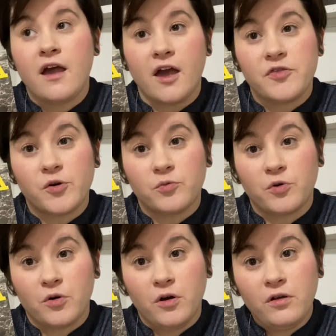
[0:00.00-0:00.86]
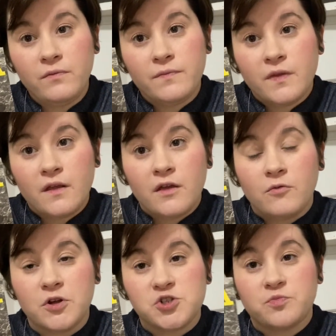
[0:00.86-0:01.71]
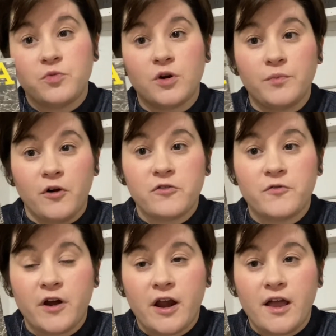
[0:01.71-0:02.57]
and The Rural, which were both very